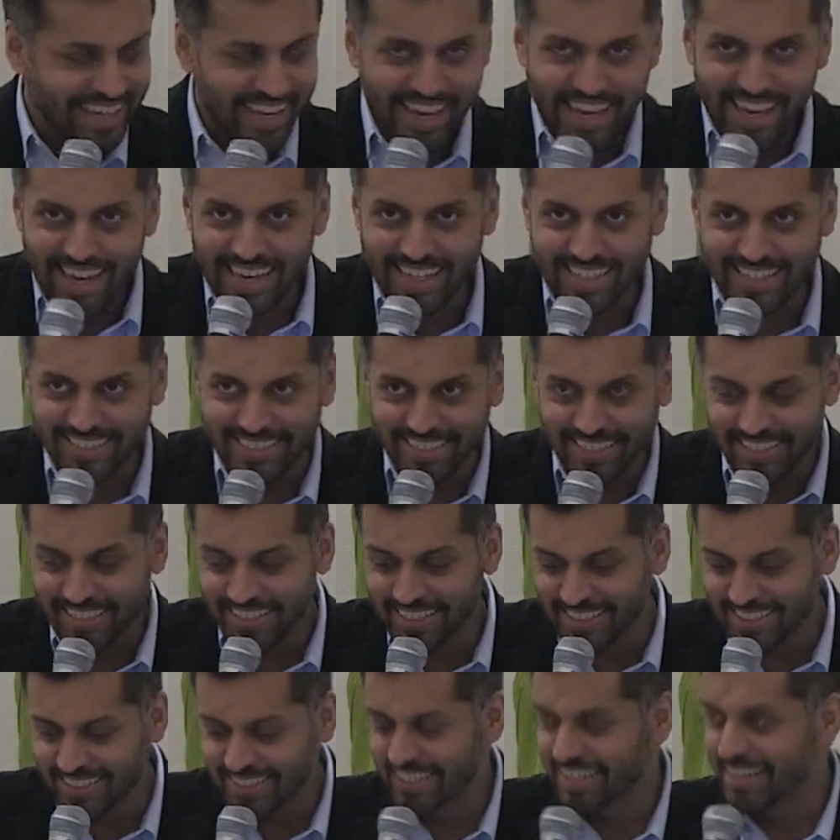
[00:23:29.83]

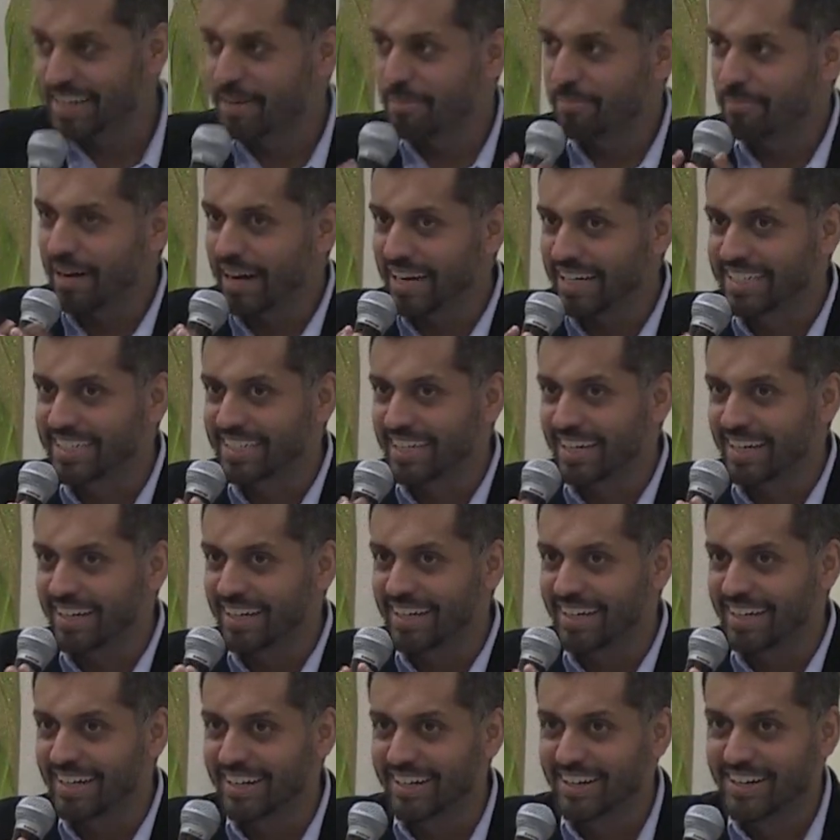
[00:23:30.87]
Excellent,
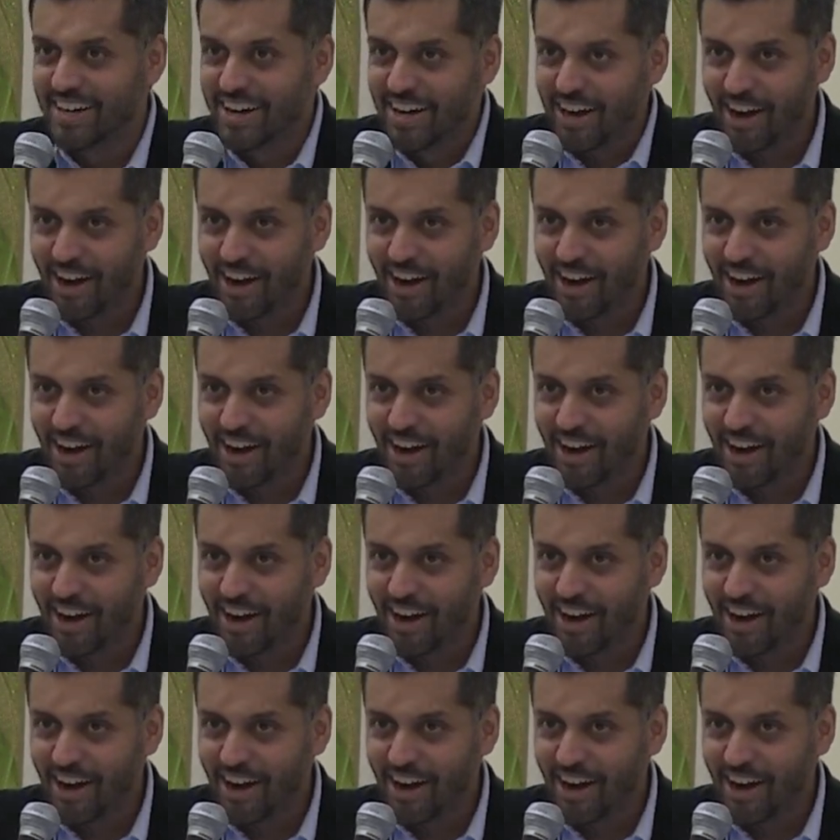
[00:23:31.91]
mashallah,